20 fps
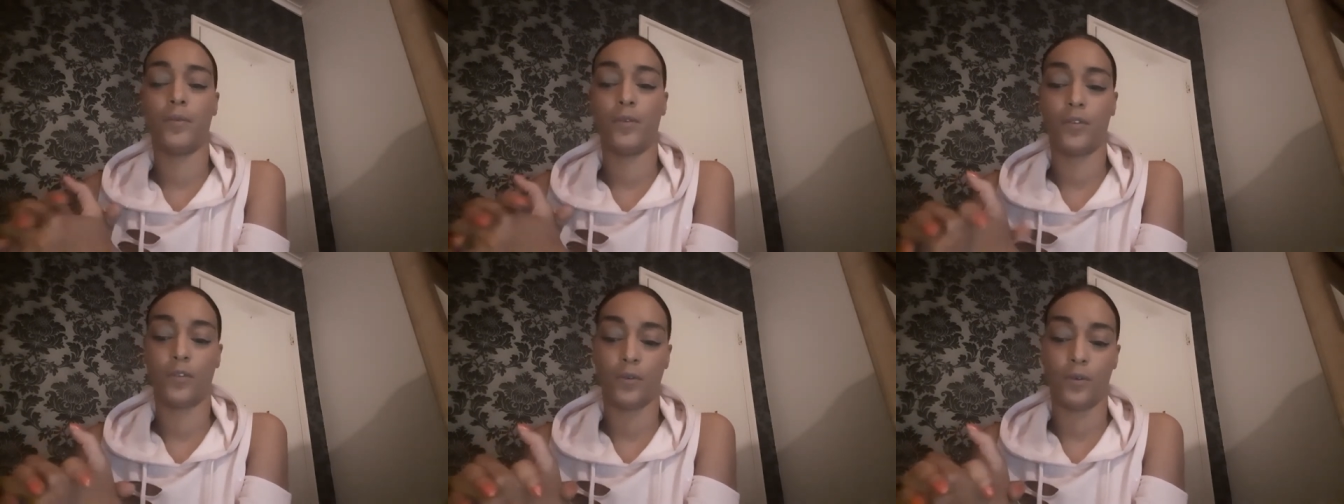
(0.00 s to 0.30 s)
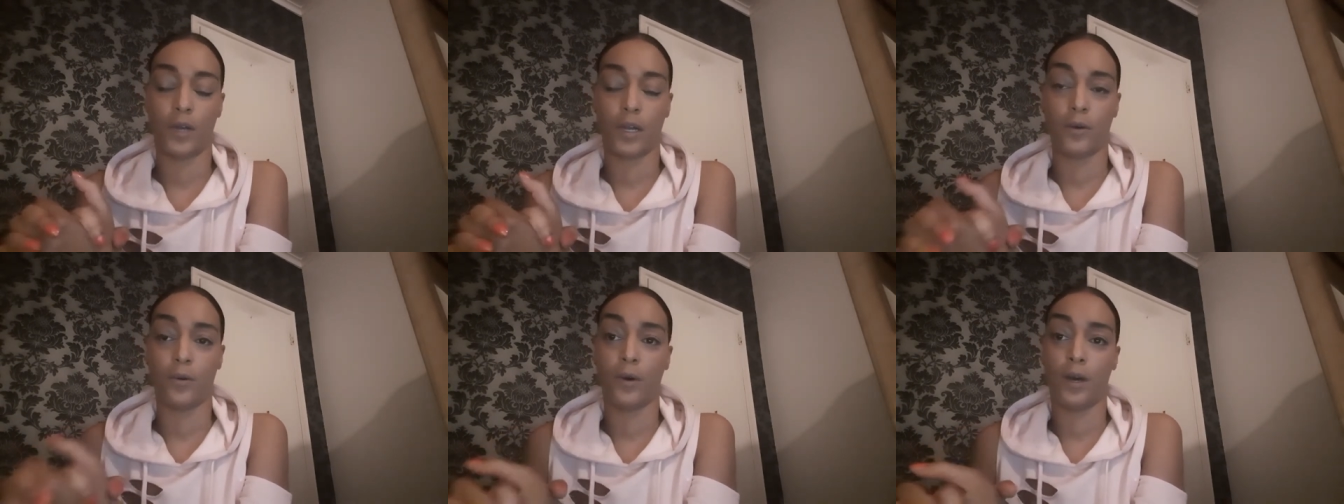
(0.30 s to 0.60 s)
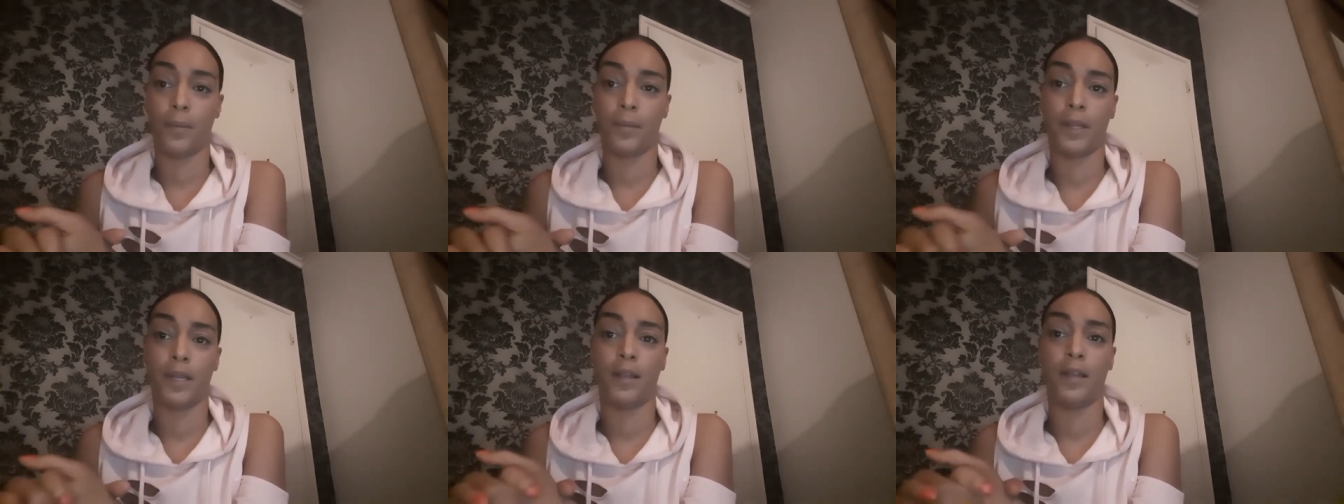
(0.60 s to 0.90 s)
was caught
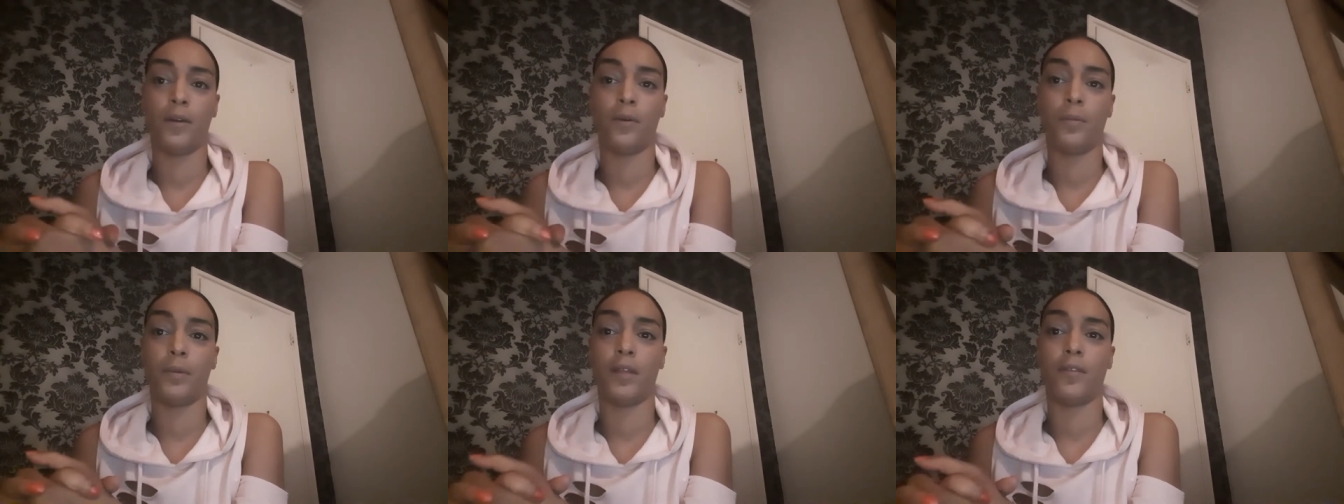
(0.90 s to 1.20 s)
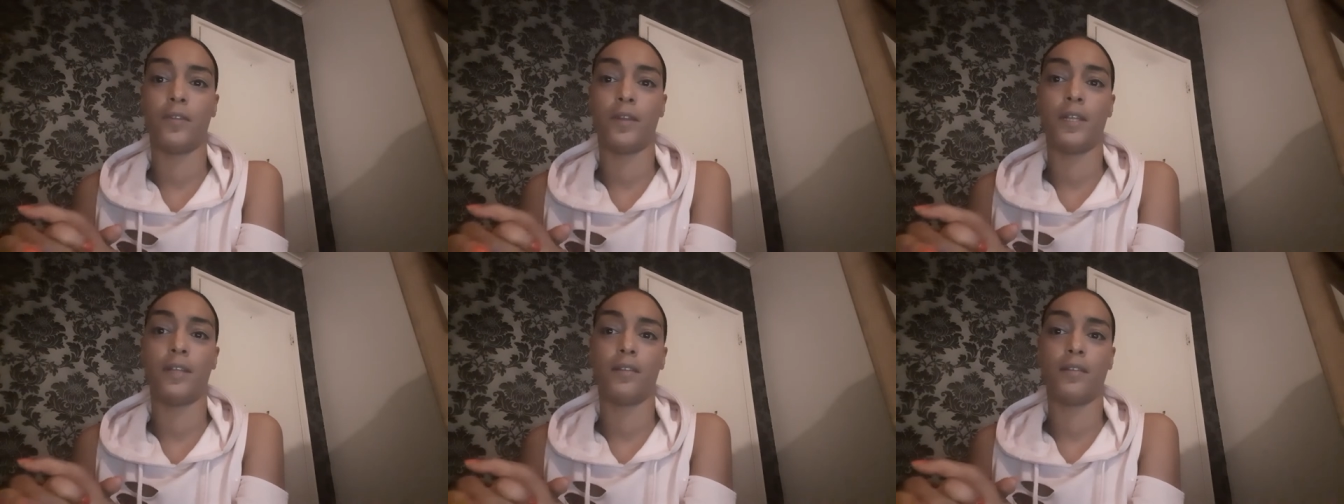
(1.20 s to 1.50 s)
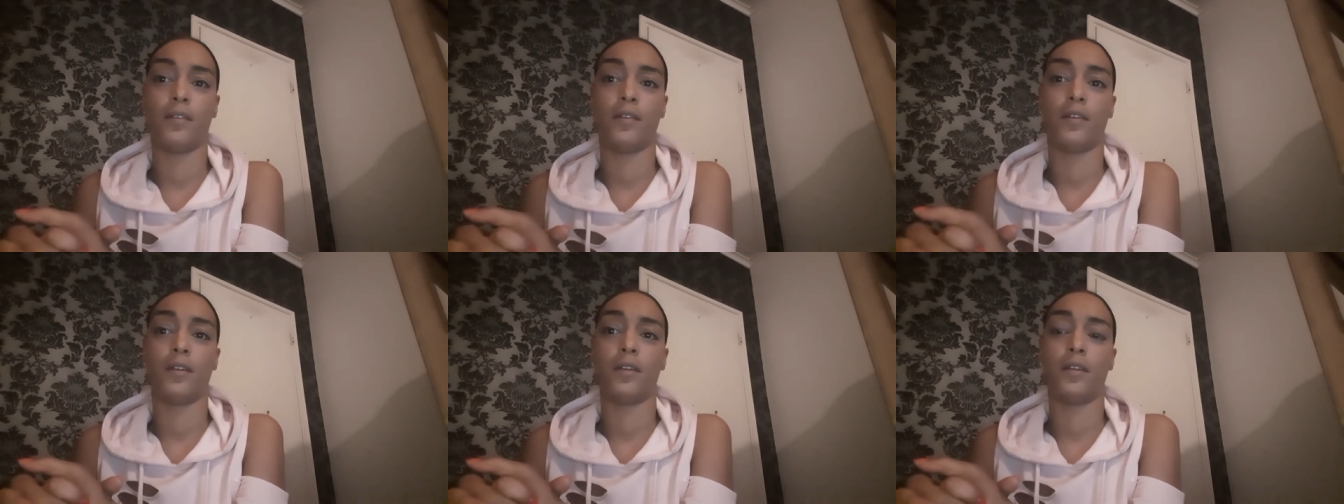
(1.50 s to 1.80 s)
up in a little bit of an
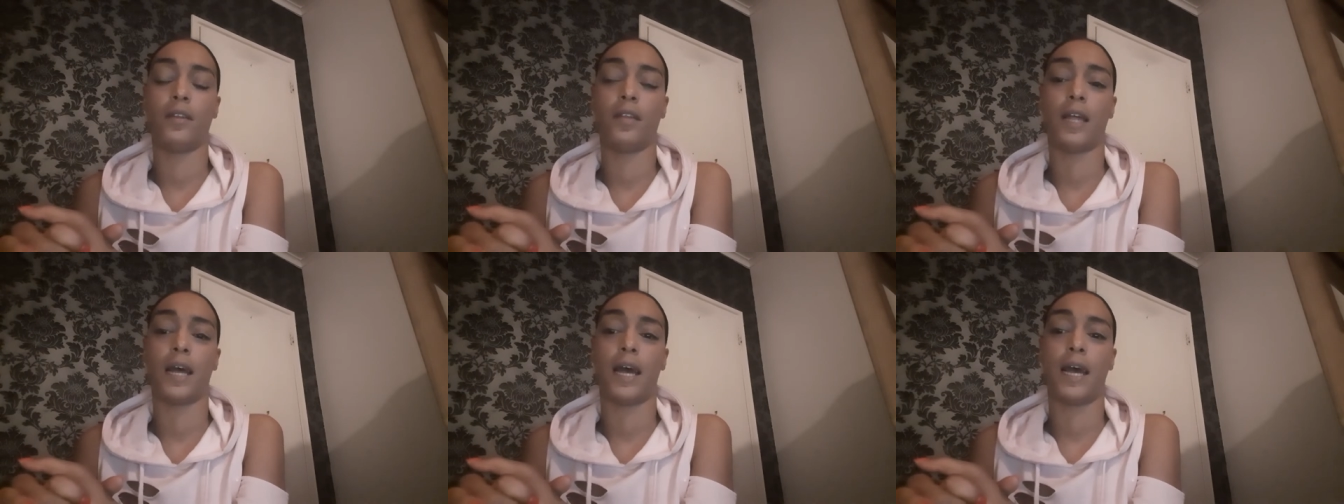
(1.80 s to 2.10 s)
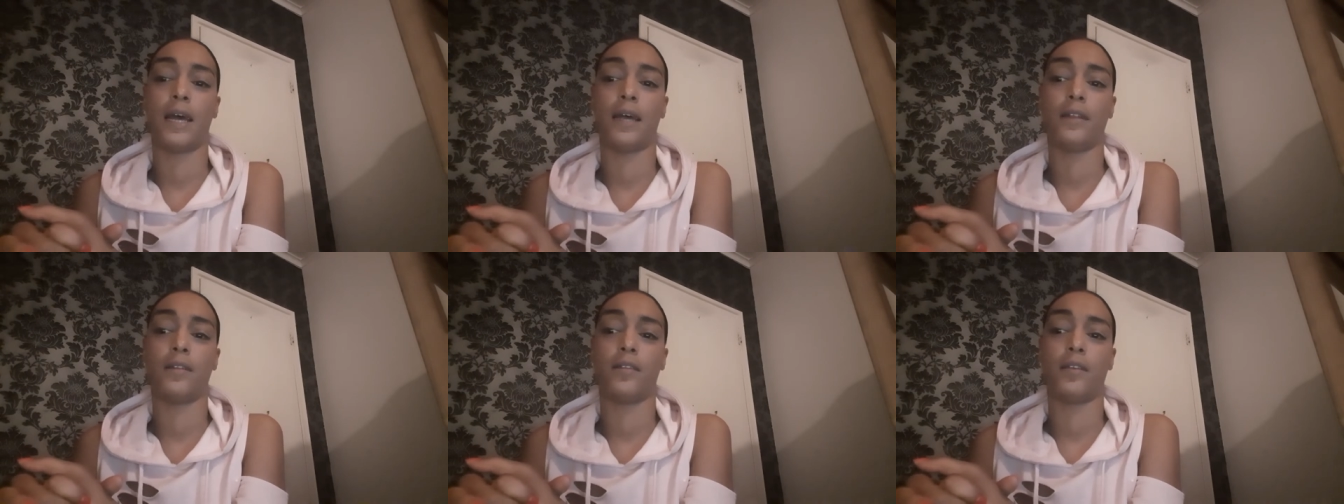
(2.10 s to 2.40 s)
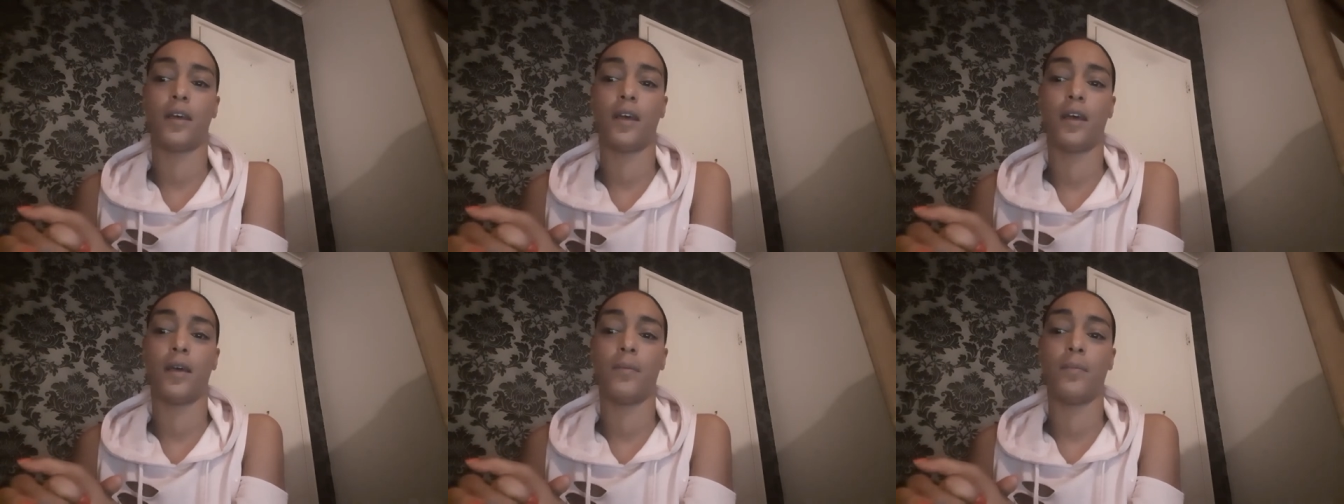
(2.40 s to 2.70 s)
incident that
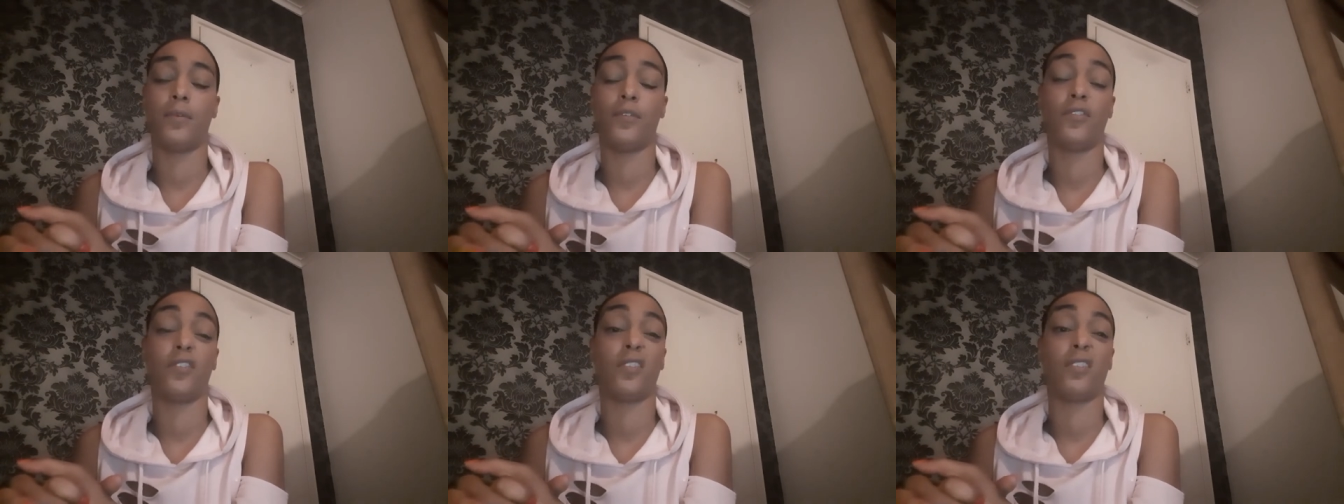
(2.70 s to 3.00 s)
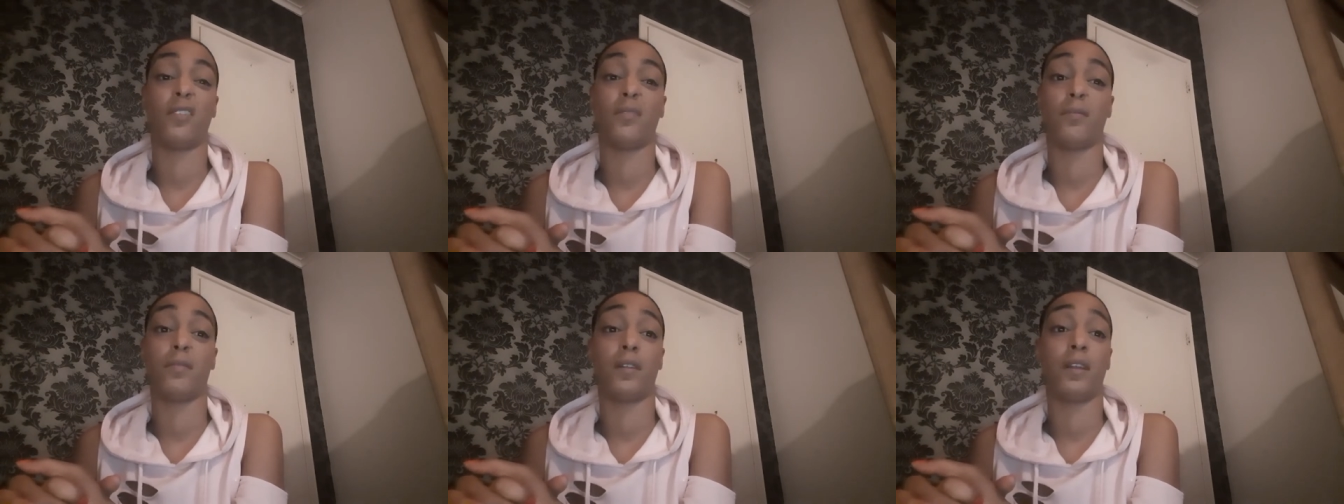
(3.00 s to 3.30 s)
um, was just a,